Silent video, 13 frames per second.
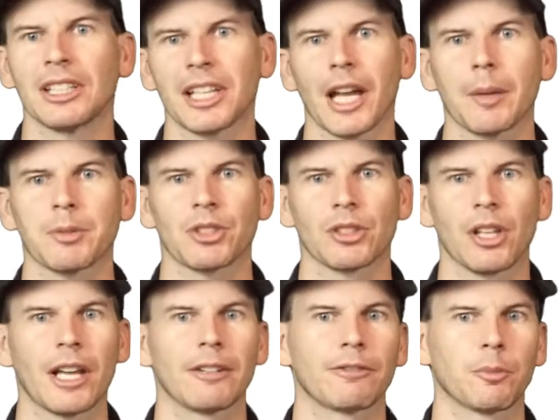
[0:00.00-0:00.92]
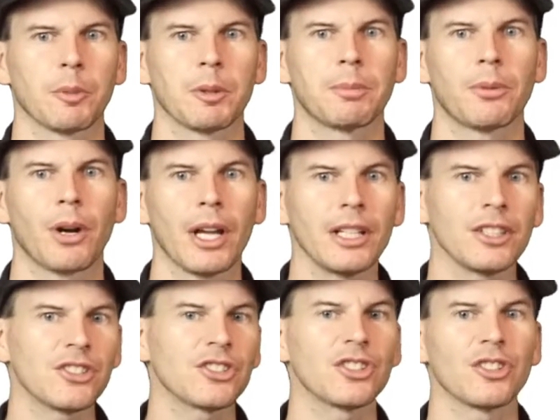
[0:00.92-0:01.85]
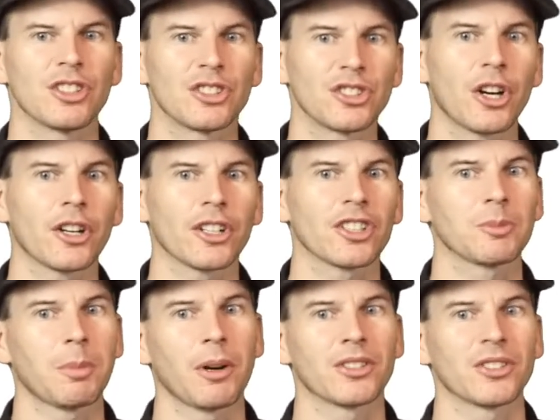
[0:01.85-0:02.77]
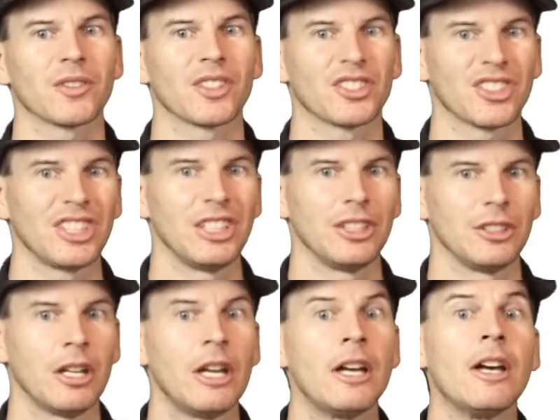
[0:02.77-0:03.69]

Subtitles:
to capture light from the brightest to the darkest parts of the scene.